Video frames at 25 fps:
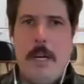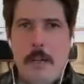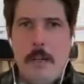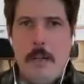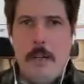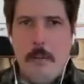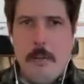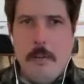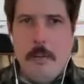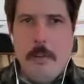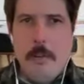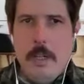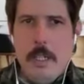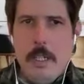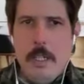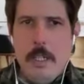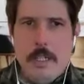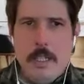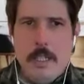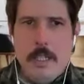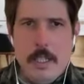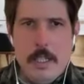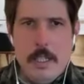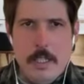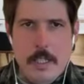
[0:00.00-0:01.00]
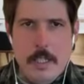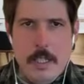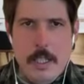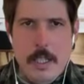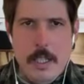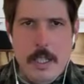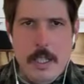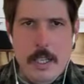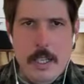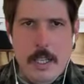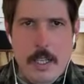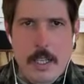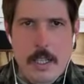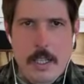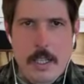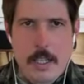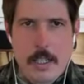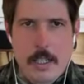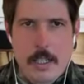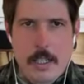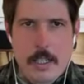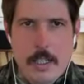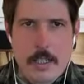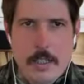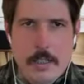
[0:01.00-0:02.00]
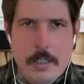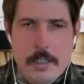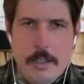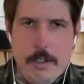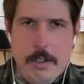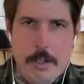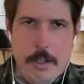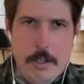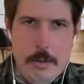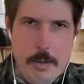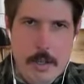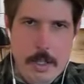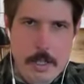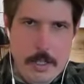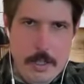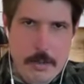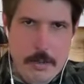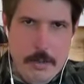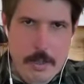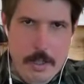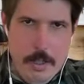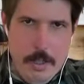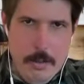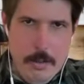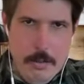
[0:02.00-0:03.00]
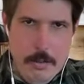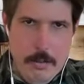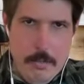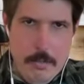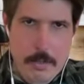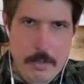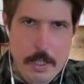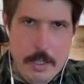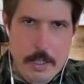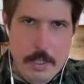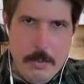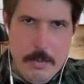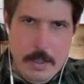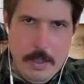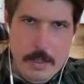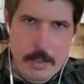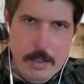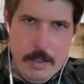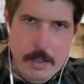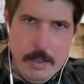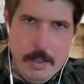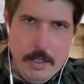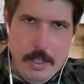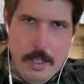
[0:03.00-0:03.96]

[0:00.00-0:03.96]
Bar, what is it? It's a great question around measurements.